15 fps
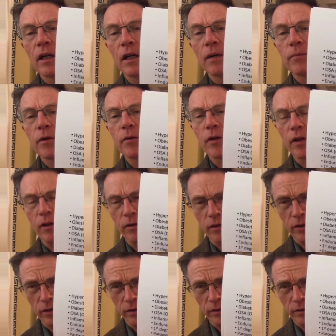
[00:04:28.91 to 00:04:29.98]
Up to a
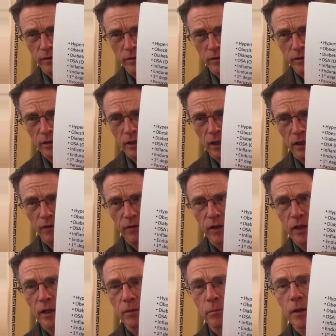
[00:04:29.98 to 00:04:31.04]
third of
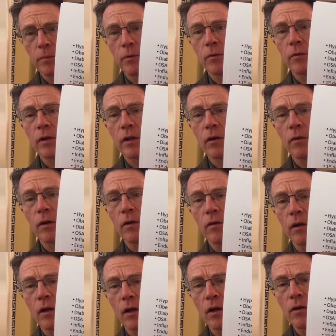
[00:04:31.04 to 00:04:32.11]
the people with, quote,
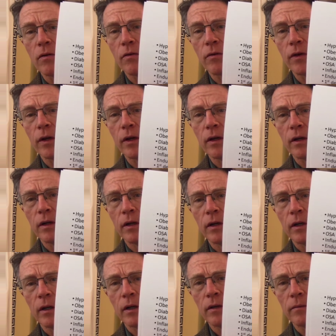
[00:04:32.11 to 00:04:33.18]
lone
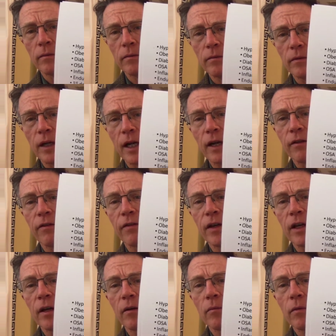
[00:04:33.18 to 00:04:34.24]

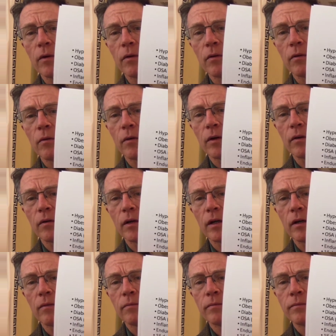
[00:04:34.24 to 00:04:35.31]
AFib were
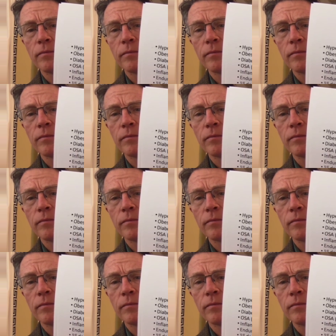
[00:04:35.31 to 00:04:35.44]
um,